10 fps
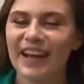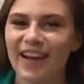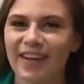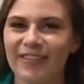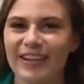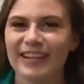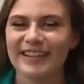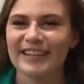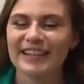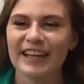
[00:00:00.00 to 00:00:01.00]
All right.
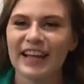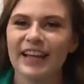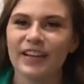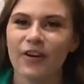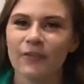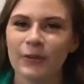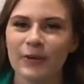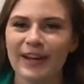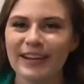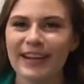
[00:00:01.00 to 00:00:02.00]
Hello
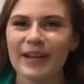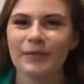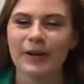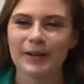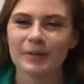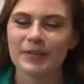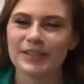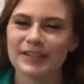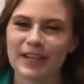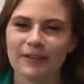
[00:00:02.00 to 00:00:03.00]
everyone and welcome to
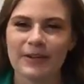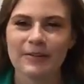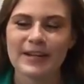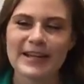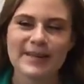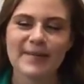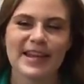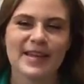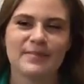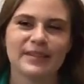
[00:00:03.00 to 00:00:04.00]
Discovery Reading. My
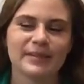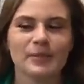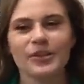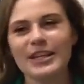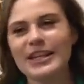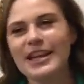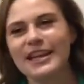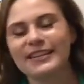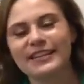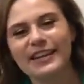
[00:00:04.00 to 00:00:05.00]
name is Marie
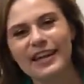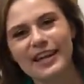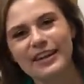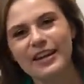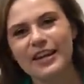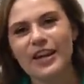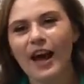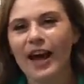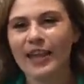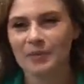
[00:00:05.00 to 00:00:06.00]
and today
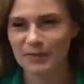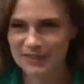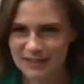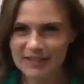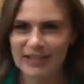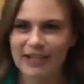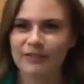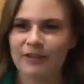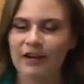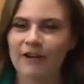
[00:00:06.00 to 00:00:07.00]
I am sitting in
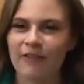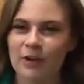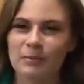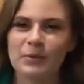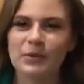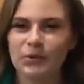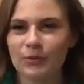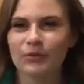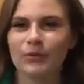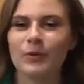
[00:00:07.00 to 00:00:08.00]
front of our
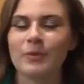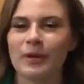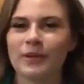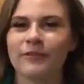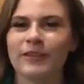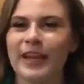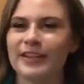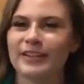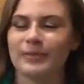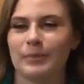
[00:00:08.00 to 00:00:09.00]
beautiful butterfly
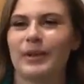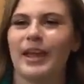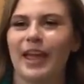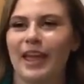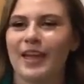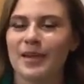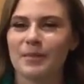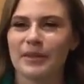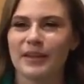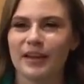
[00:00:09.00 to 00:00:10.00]
display
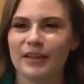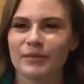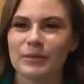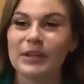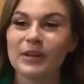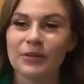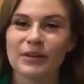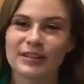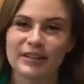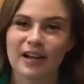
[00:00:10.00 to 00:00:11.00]
because we are going
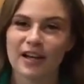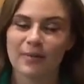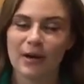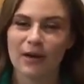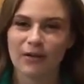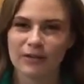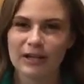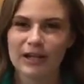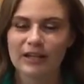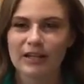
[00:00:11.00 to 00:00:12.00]
to talk about
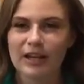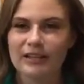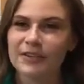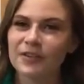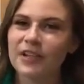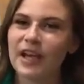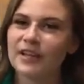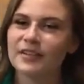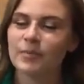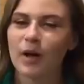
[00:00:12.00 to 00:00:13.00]
uh, different
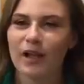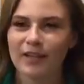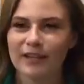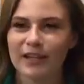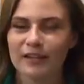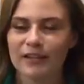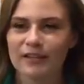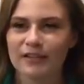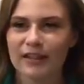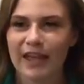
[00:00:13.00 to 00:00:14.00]
kinds of pollinators
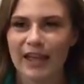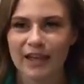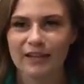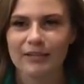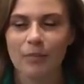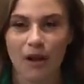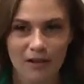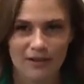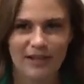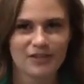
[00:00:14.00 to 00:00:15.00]
and
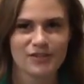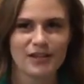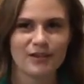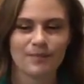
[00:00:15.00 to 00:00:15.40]
pollination.